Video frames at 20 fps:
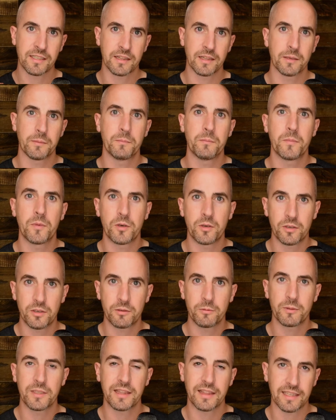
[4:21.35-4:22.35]
the
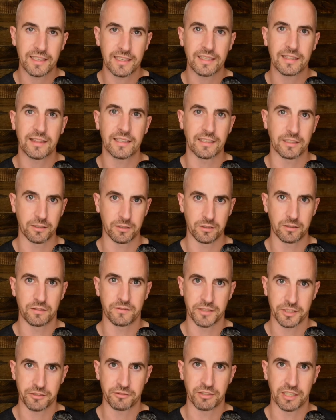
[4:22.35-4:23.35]
more we think that you're
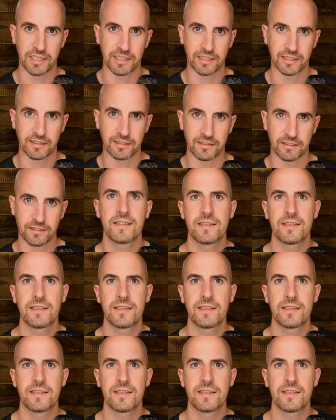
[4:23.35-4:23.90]
overstriding.